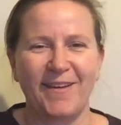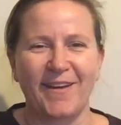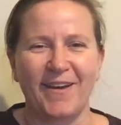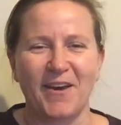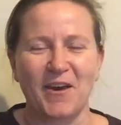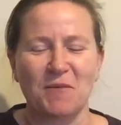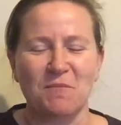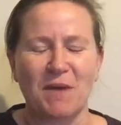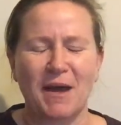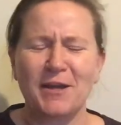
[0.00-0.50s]

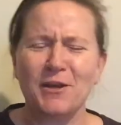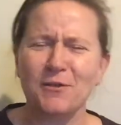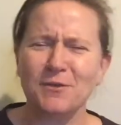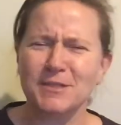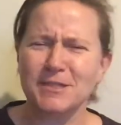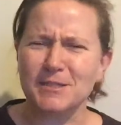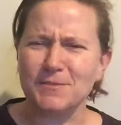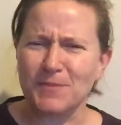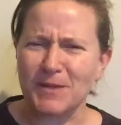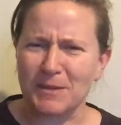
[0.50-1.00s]
I know
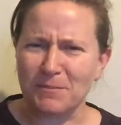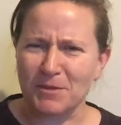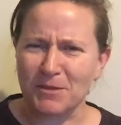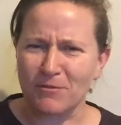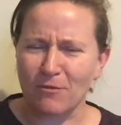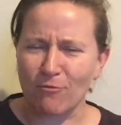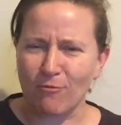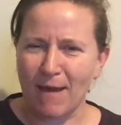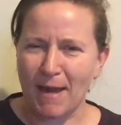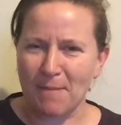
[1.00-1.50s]
this has been a bit
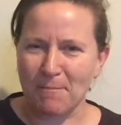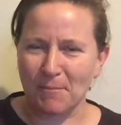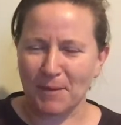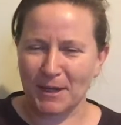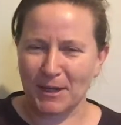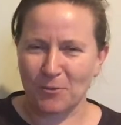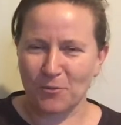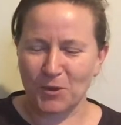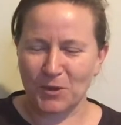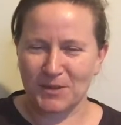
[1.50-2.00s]
of a
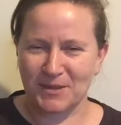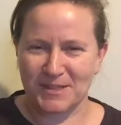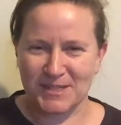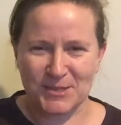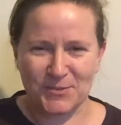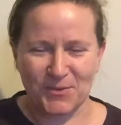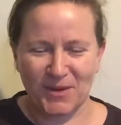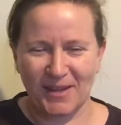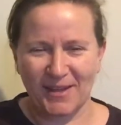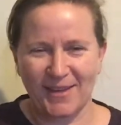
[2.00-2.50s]
rambling one
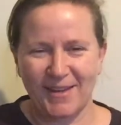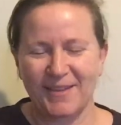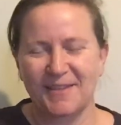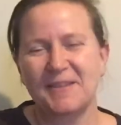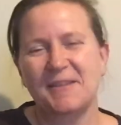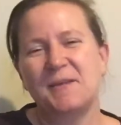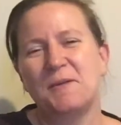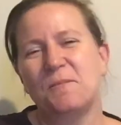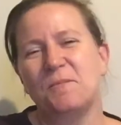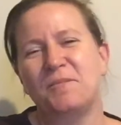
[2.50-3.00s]
this week,
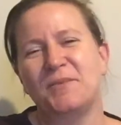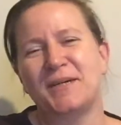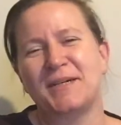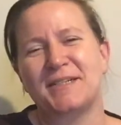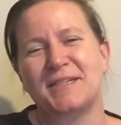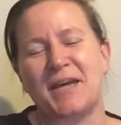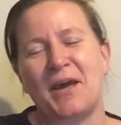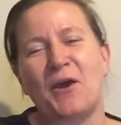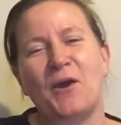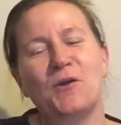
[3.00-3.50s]

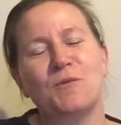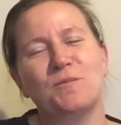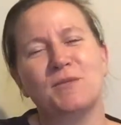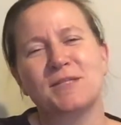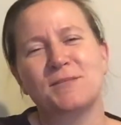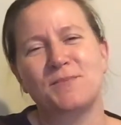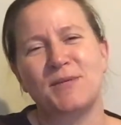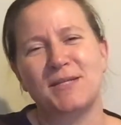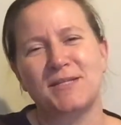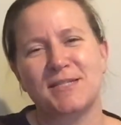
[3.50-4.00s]
but I hope
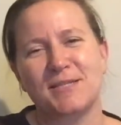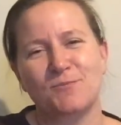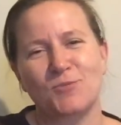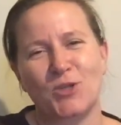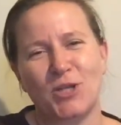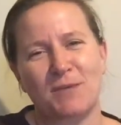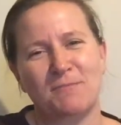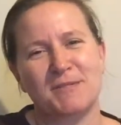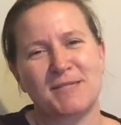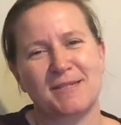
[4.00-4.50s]
there's been some
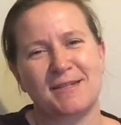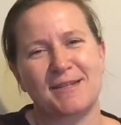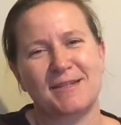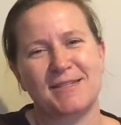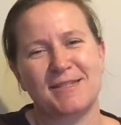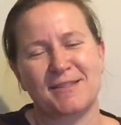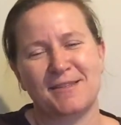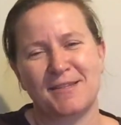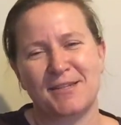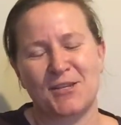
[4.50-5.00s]
gems in
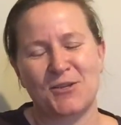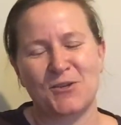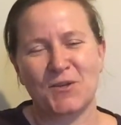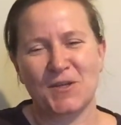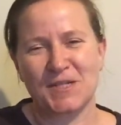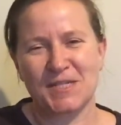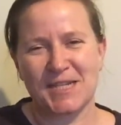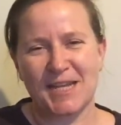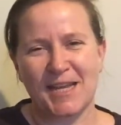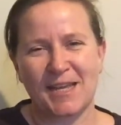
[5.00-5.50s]
it that you
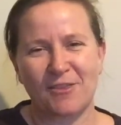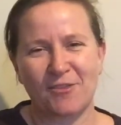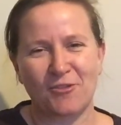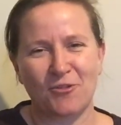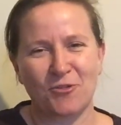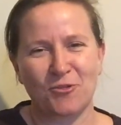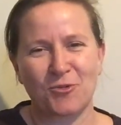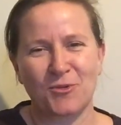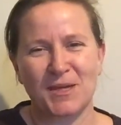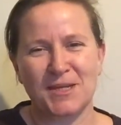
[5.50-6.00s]
can take
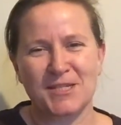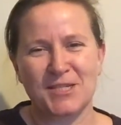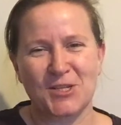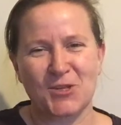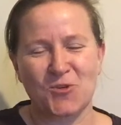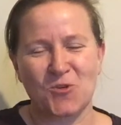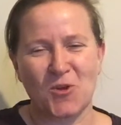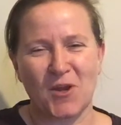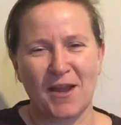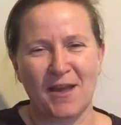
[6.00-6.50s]
through into
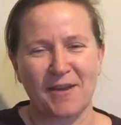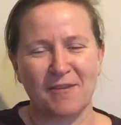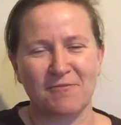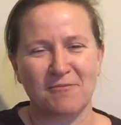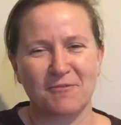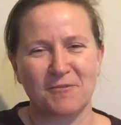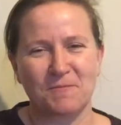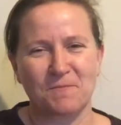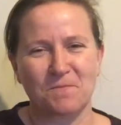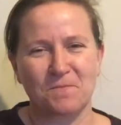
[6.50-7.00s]
your life.